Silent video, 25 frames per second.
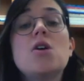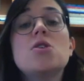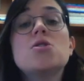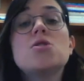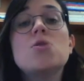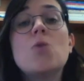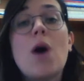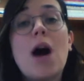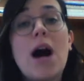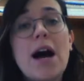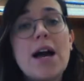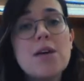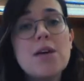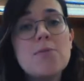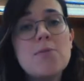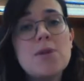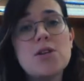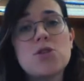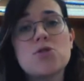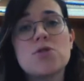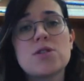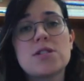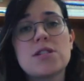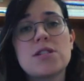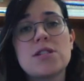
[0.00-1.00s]
So I am
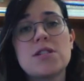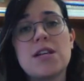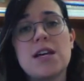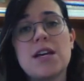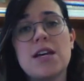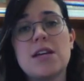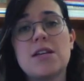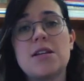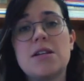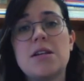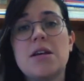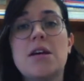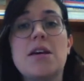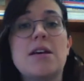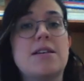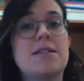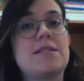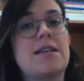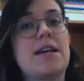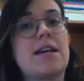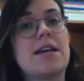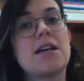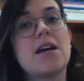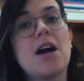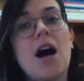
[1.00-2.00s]
interested in
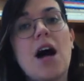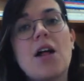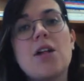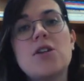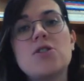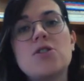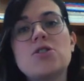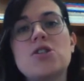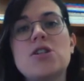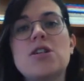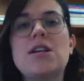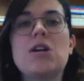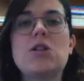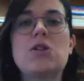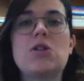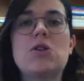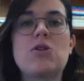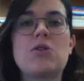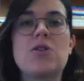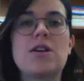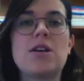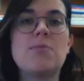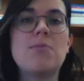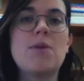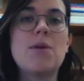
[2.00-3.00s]
psychology and
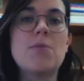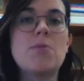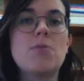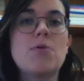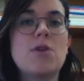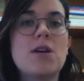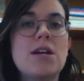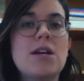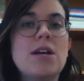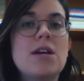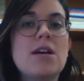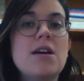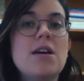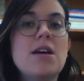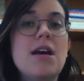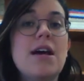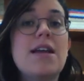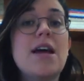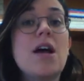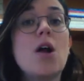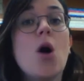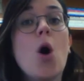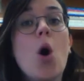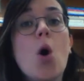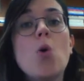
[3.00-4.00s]
learning and memory,
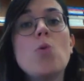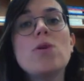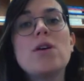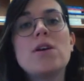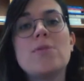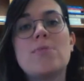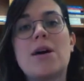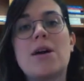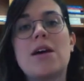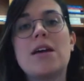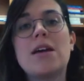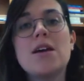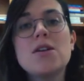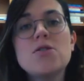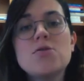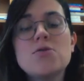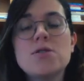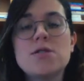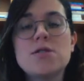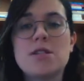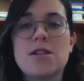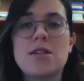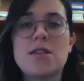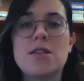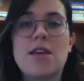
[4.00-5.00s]
and not only am I
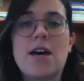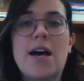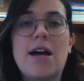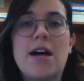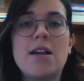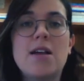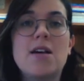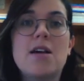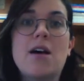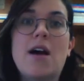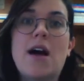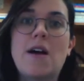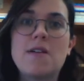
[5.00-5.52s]
interested in that,